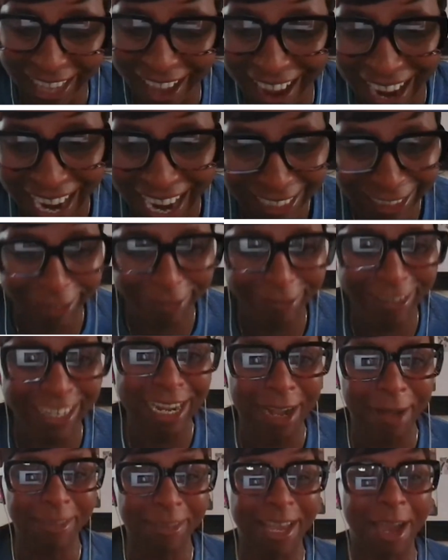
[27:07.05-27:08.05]
I had to ring
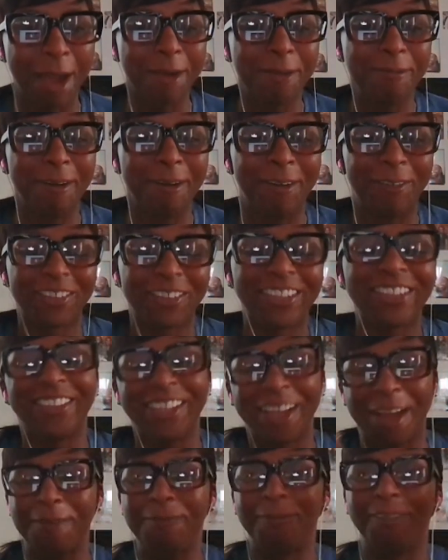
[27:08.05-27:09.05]
up the Home Office, not
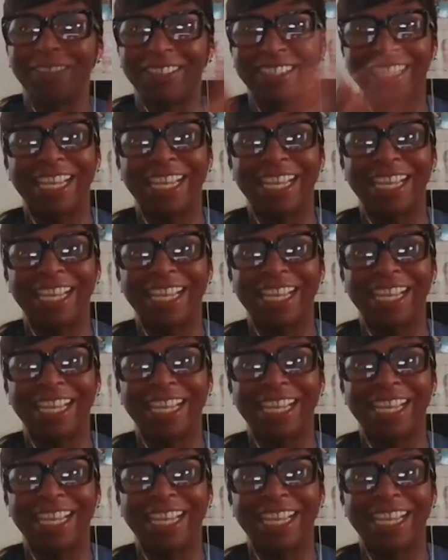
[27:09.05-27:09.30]
the Home Office,